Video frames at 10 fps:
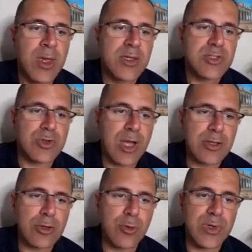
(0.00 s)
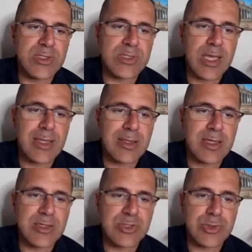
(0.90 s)
So Dr. Luis A.
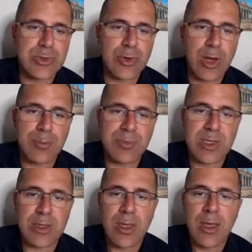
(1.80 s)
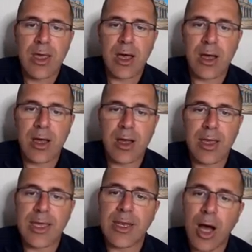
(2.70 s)
Diaz Jr., MD,
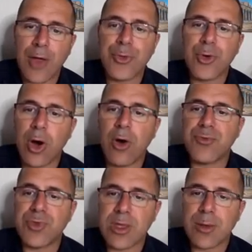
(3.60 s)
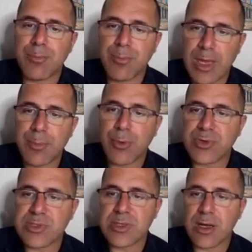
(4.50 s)
and author of the
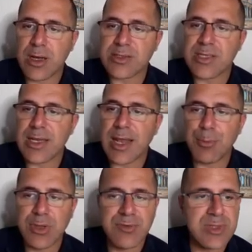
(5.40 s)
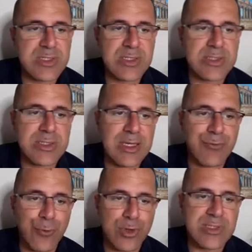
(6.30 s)
papers said, "I believe this is the
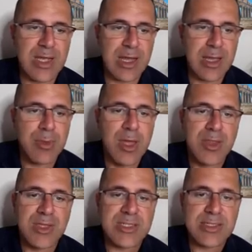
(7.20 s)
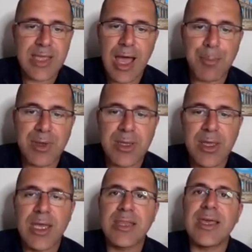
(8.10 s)
first time this has happened
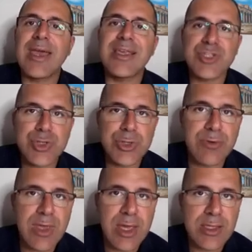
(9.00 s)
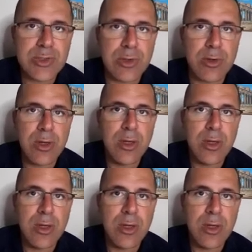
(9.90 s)
in the history of cancer."